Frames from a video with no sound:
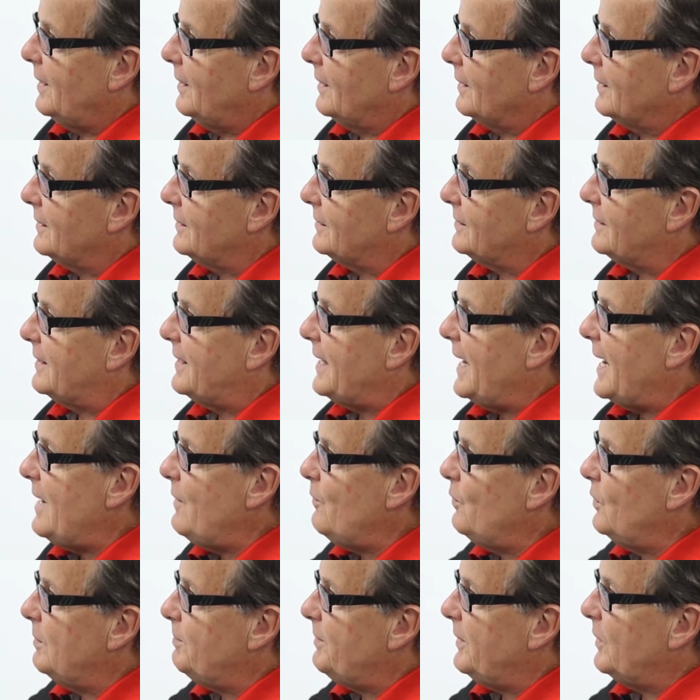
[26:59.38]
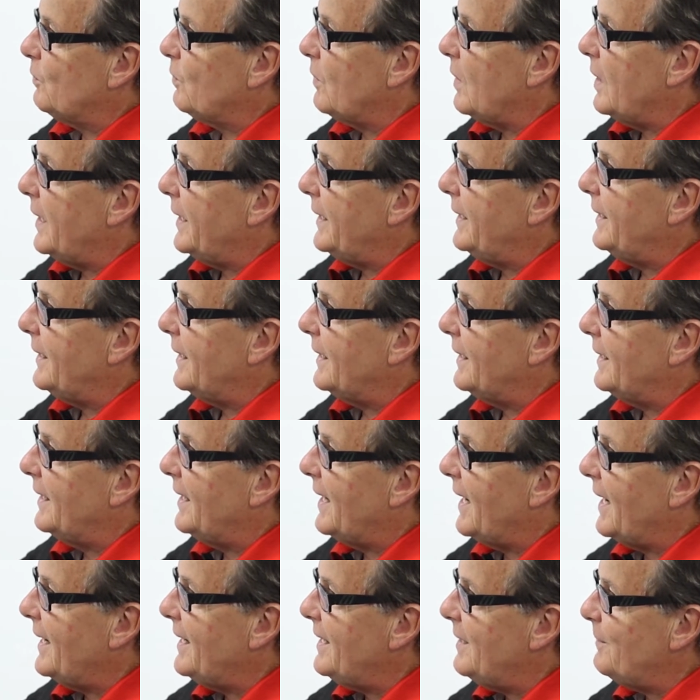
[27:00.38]
Because they would be riding at
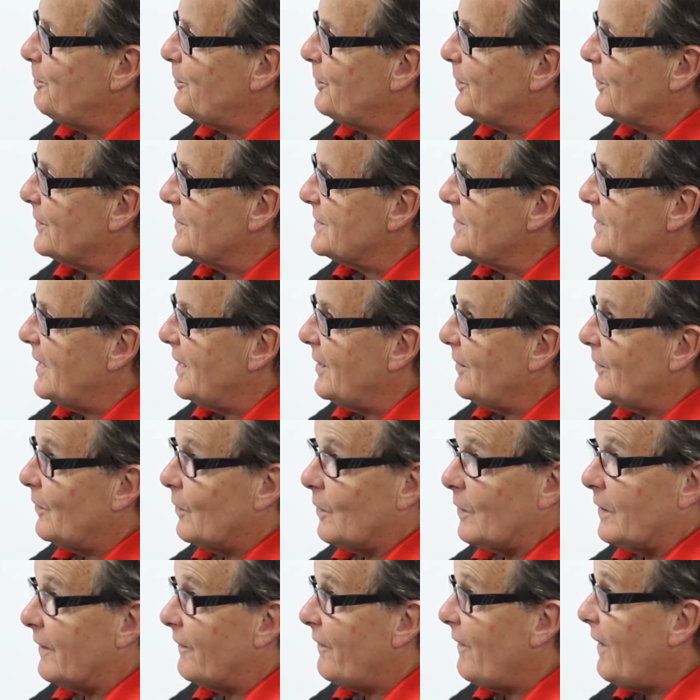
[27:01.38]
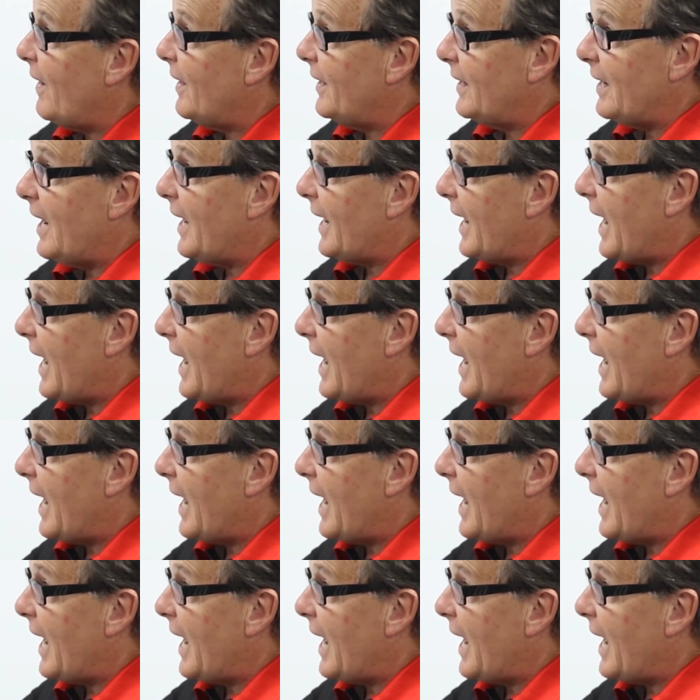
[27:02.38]
90% or if not